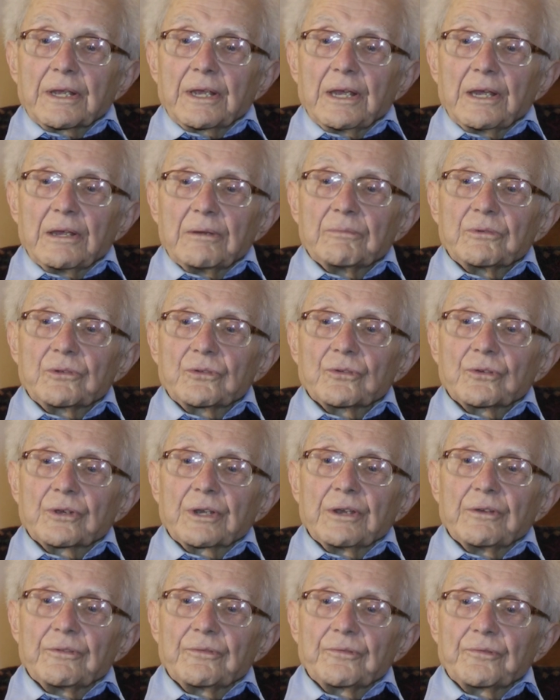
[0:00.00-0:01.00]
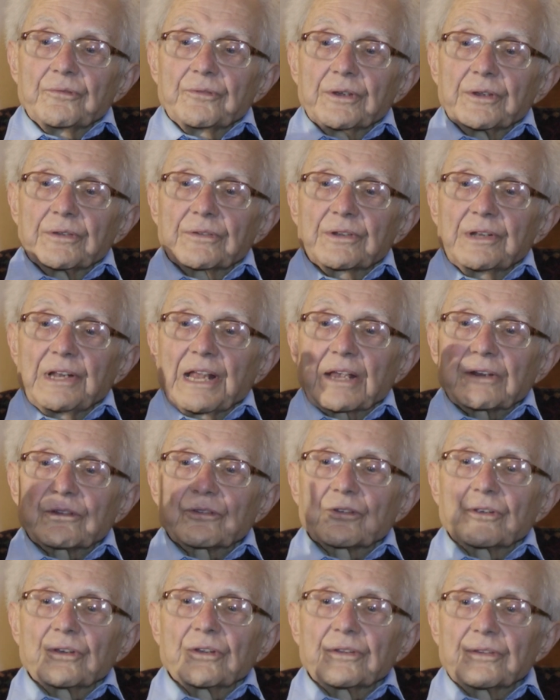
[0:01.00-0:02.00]
came to give his
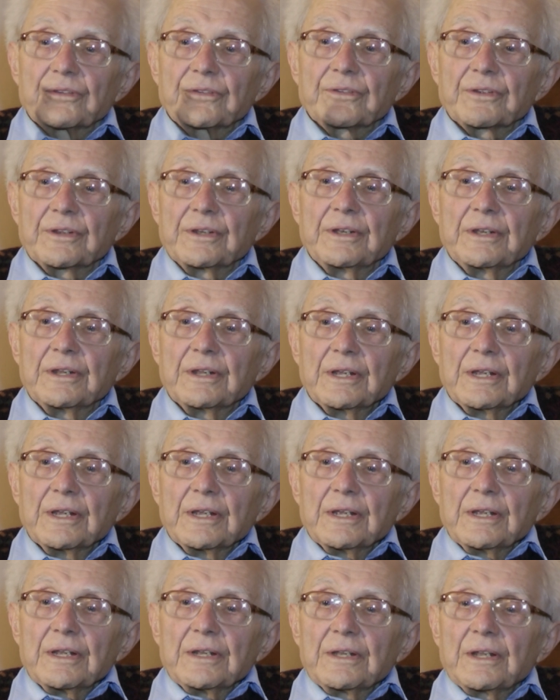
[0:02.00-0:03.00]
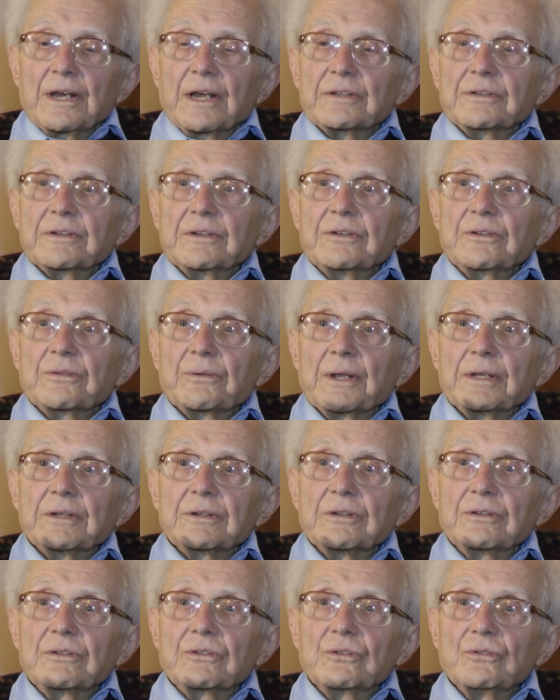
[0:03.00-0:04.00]
lectures in
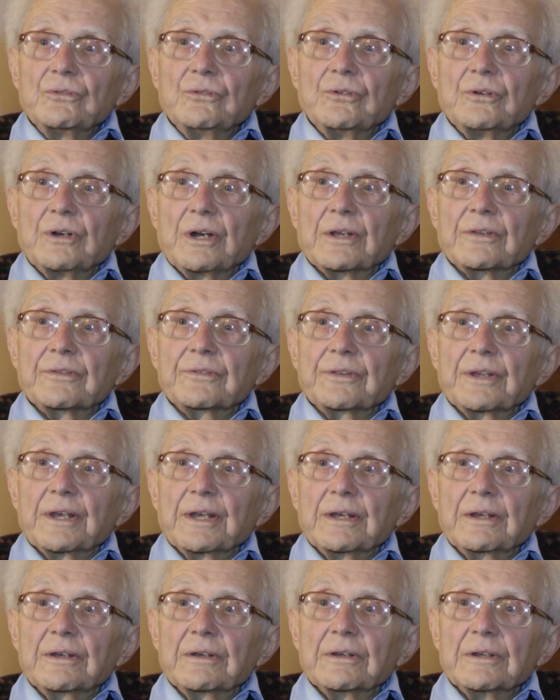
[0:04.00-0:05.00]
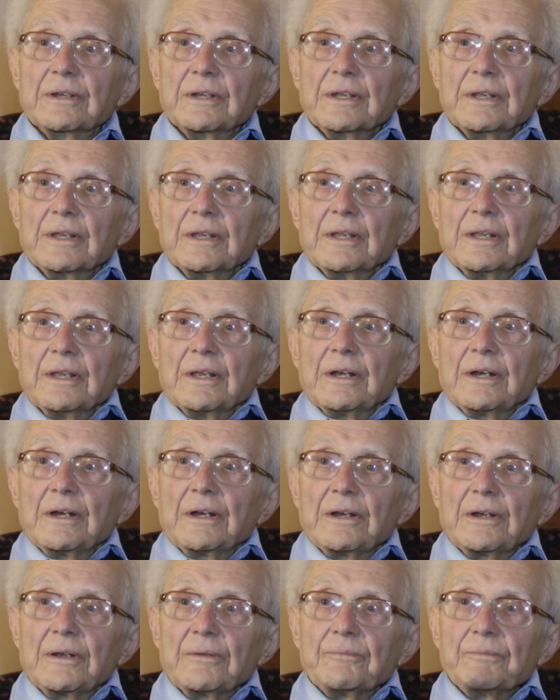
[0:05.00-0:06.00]
1922, I think,
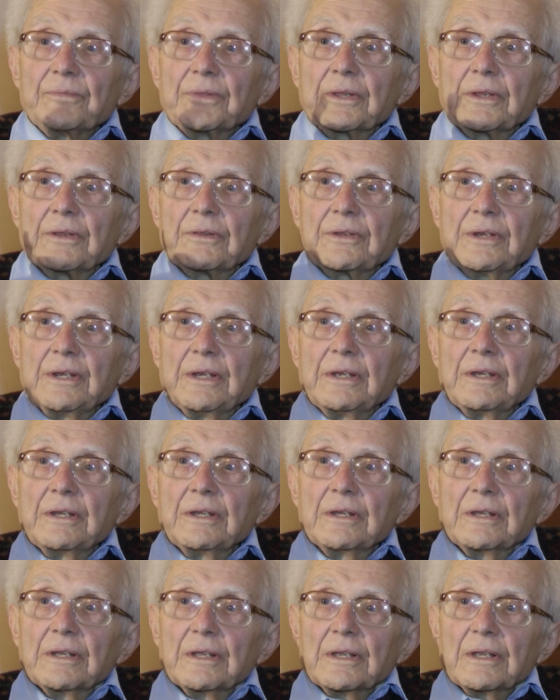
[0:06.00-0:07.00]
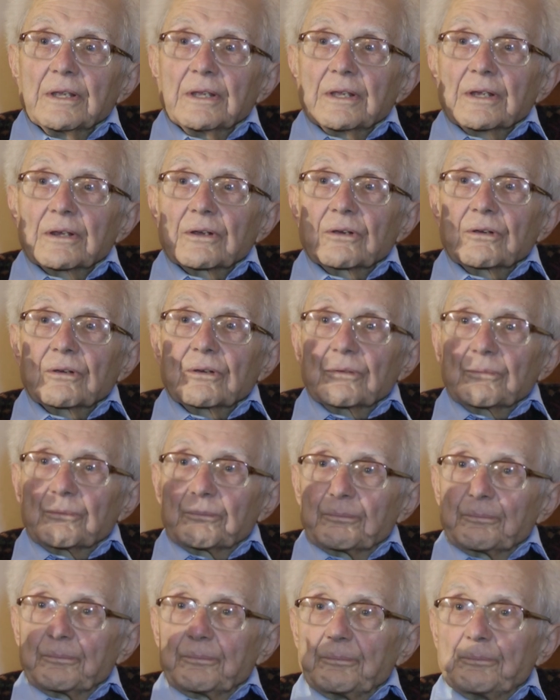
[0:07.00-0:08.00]
the
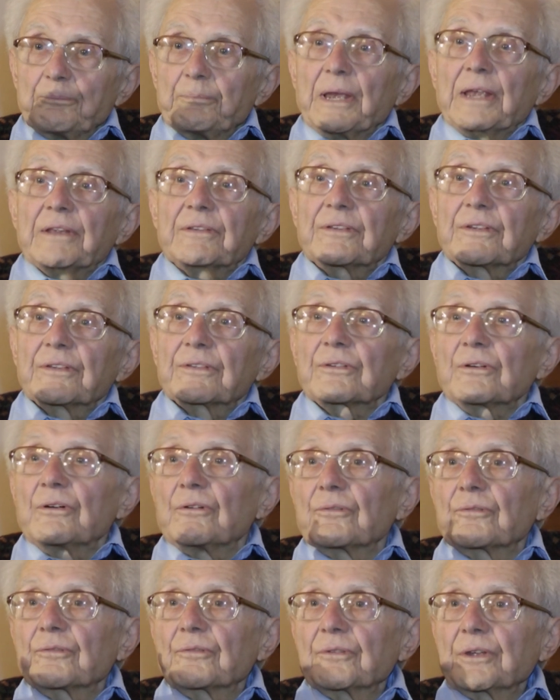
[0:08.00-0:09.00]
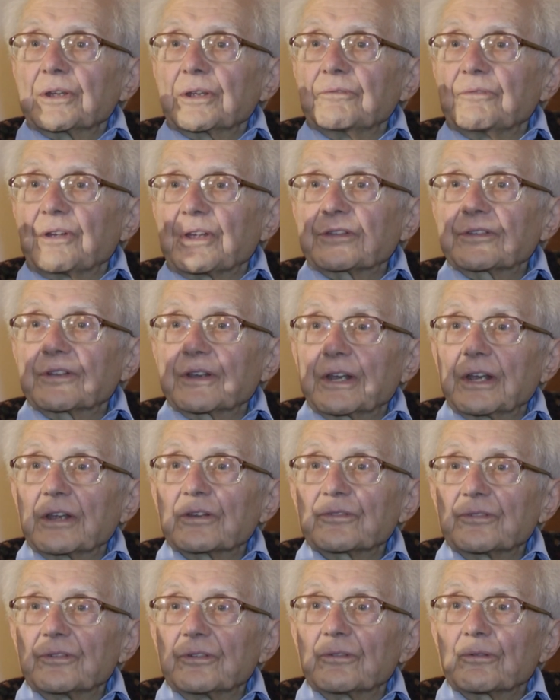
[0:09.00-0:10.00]
basis of
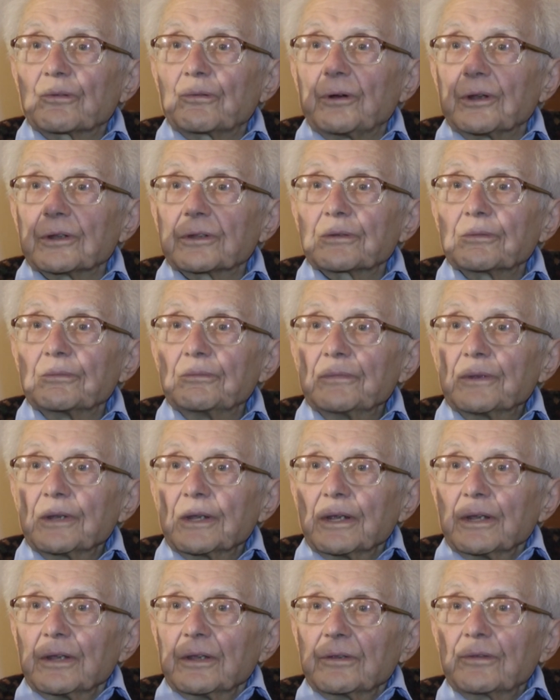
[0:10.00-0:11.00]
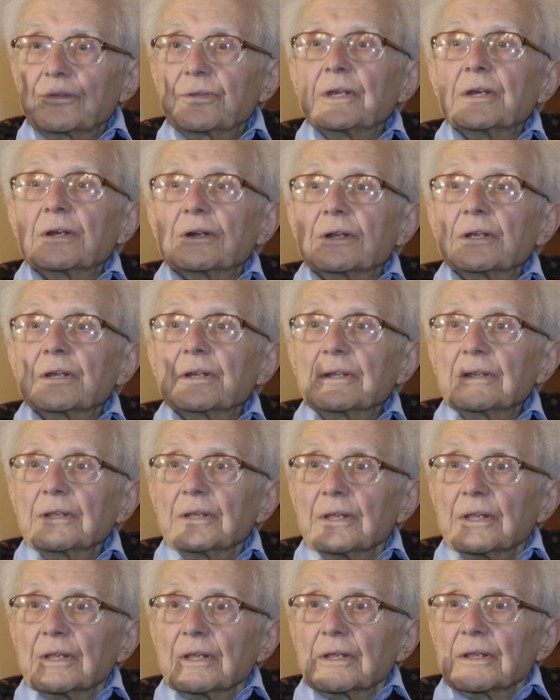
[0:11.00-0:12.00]
investigation of quantum theory